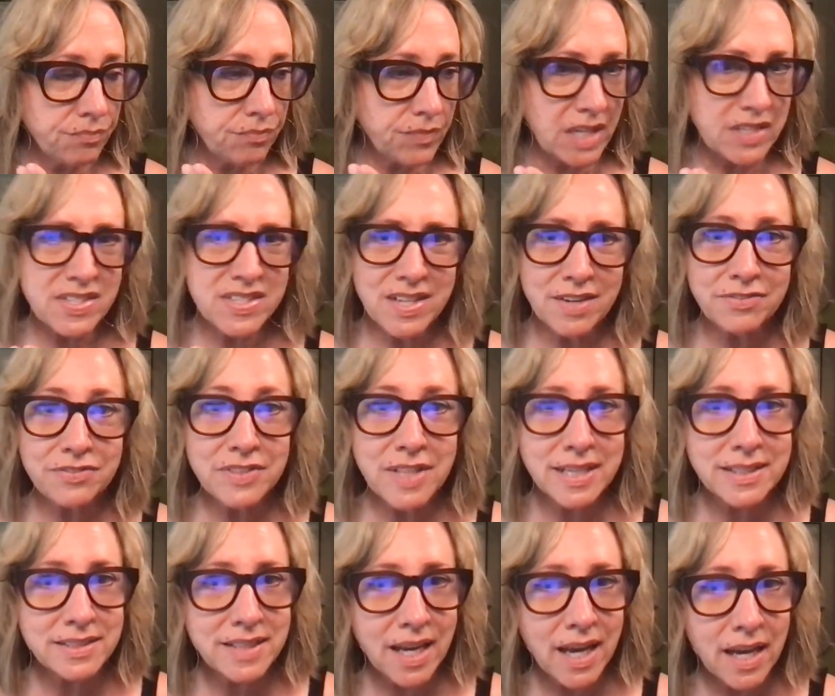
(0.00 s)
stuff
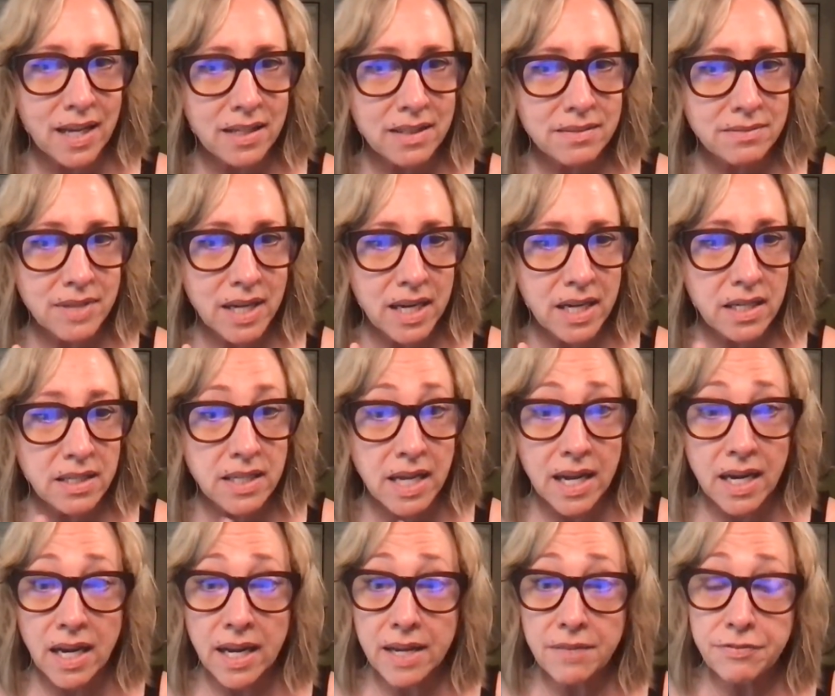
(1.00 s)
like that, right?
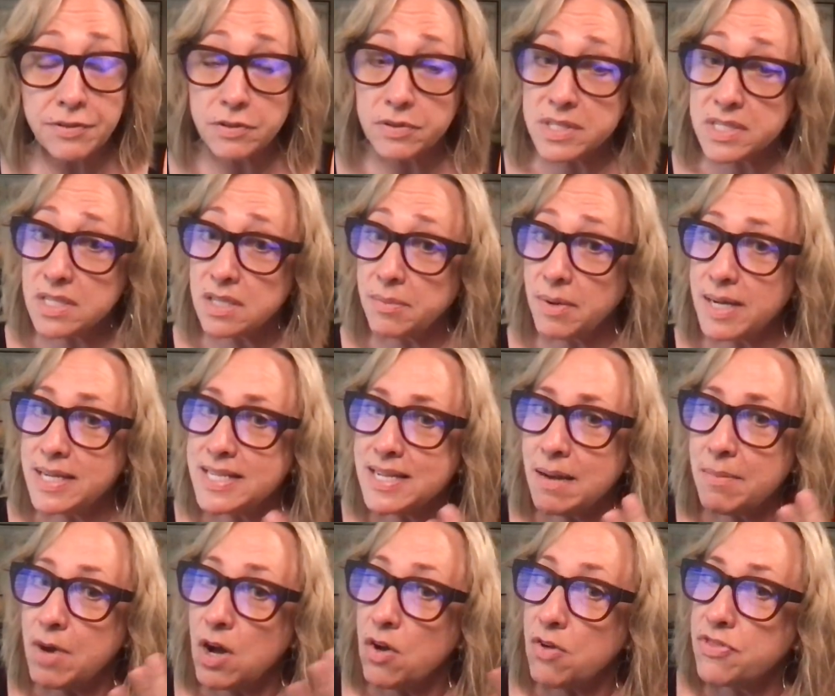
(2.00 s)
And if you listen to my
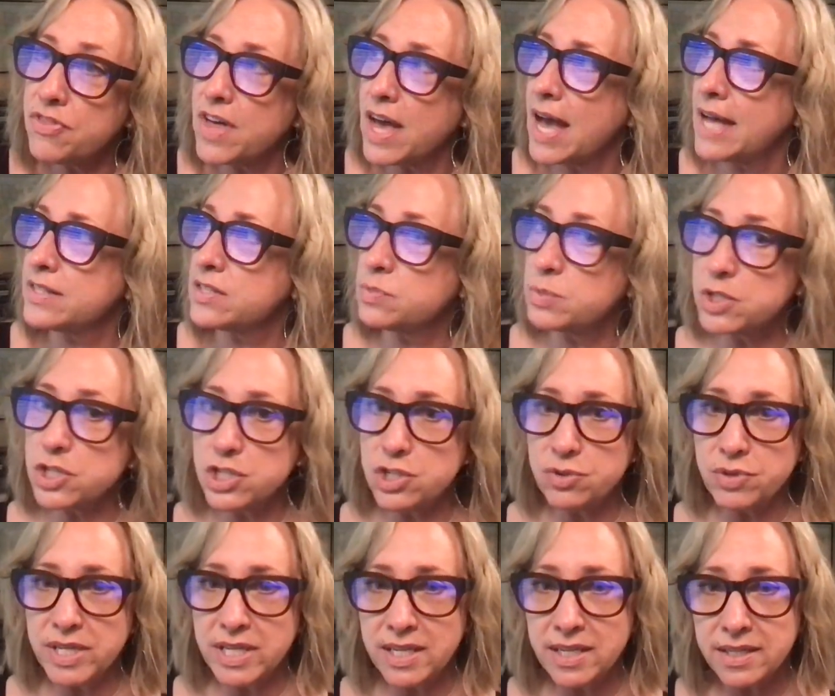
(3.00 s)
demo, that's what you
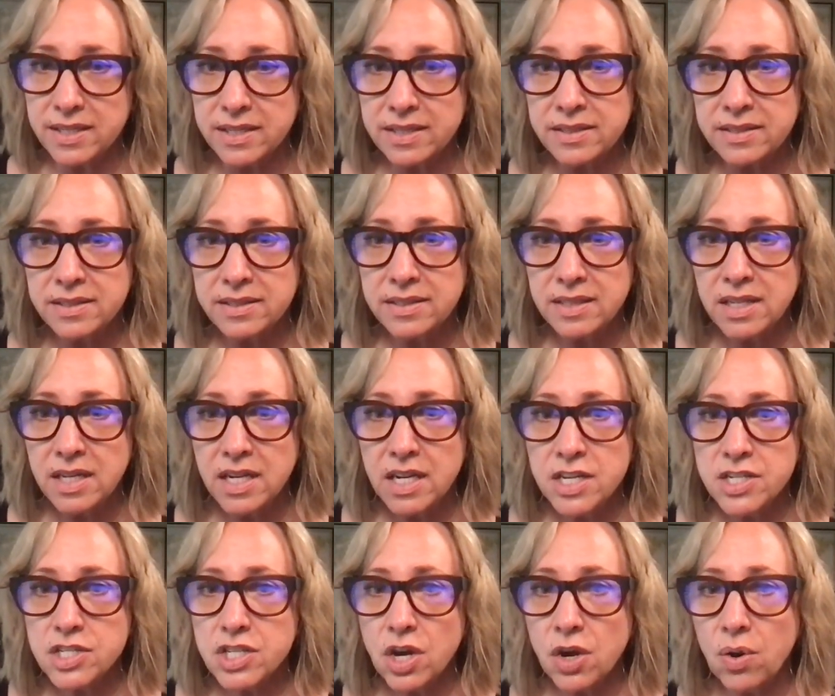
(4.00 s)
hear.
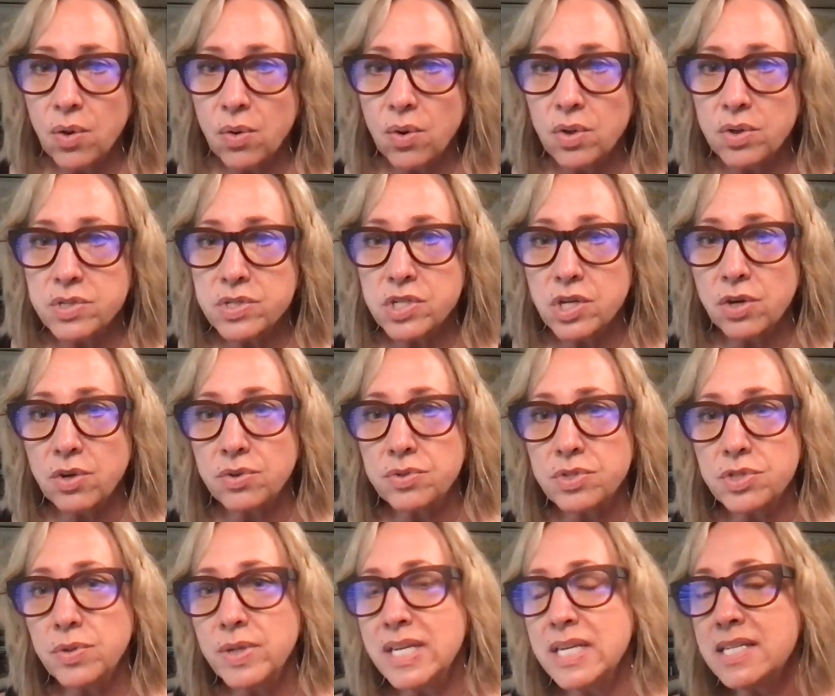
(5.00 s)
So
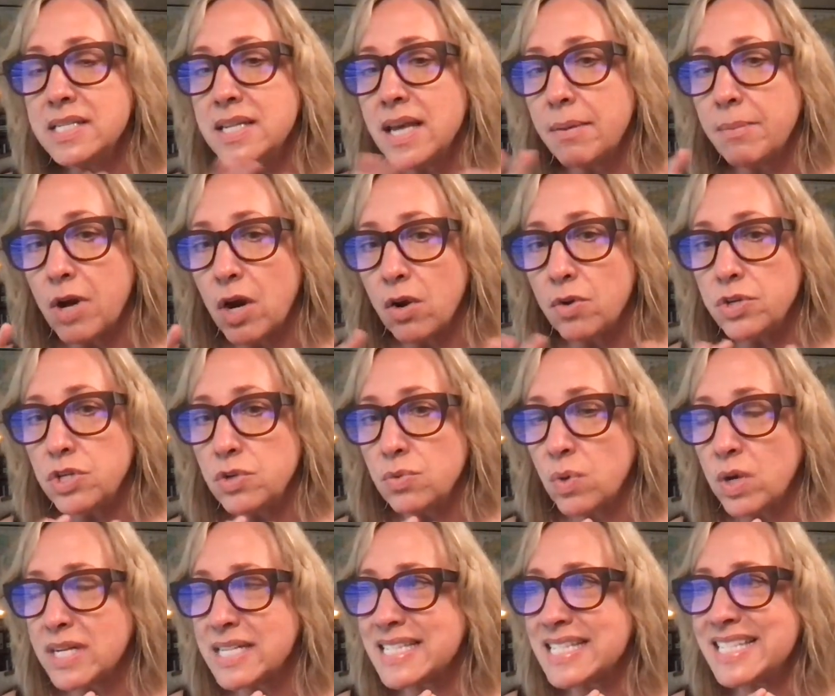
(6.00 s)
doing a demo, you
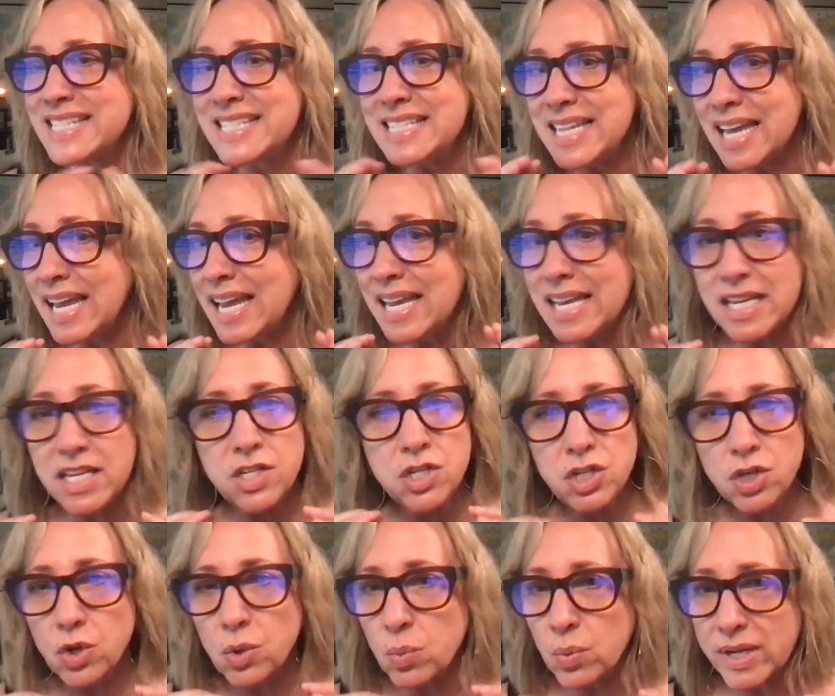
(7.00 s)
want to stay in
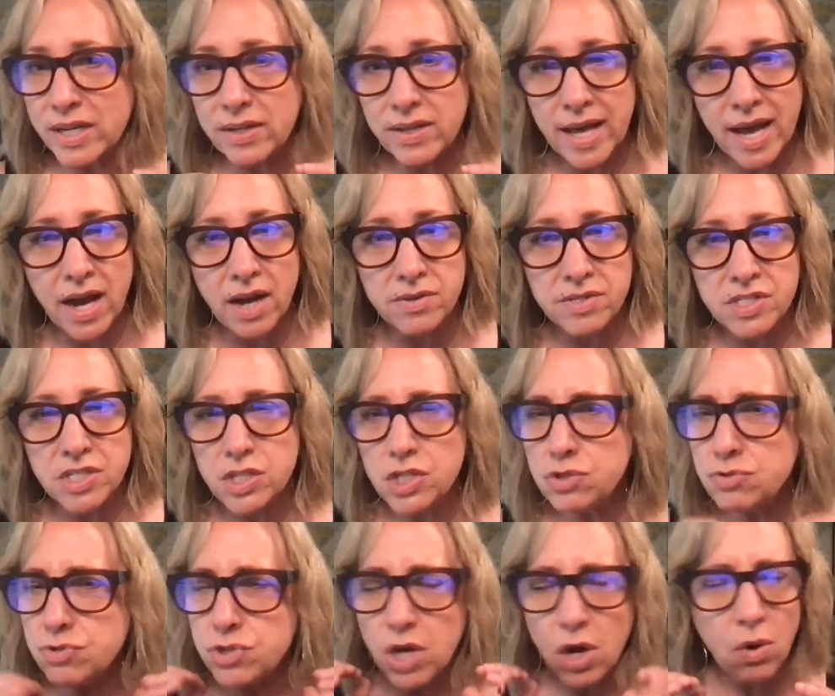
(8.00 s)
your wheelhouse, and
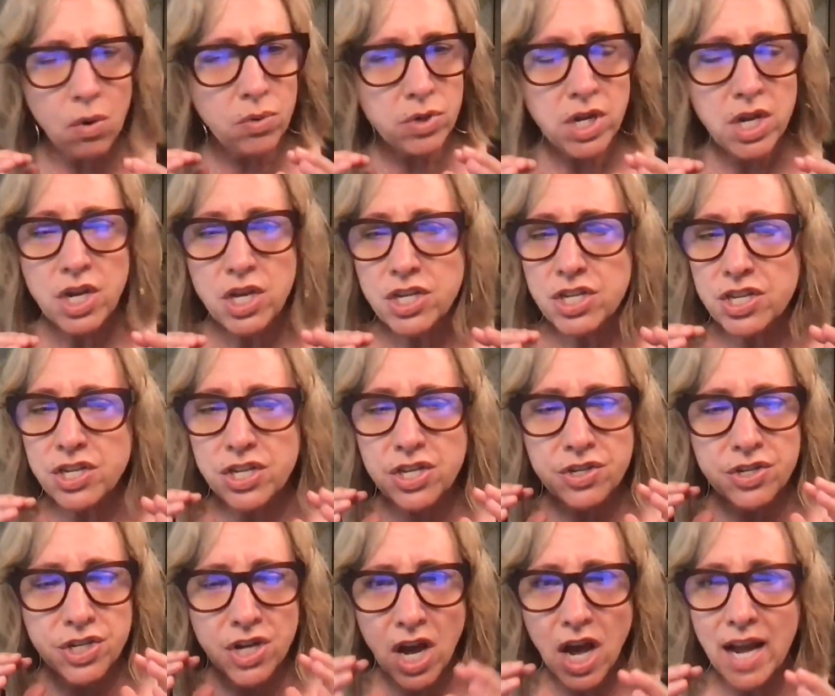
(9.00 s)
you're
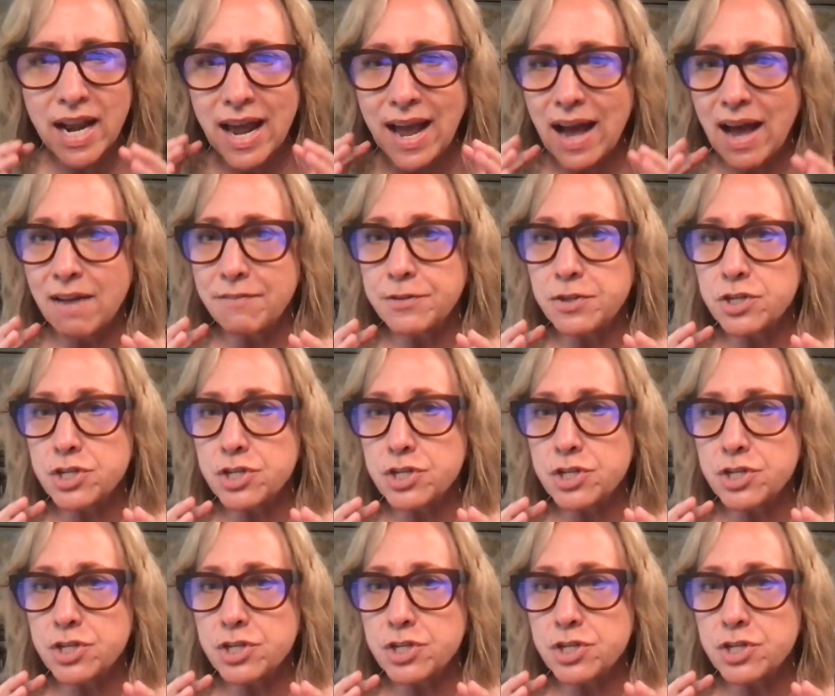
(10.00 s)
not after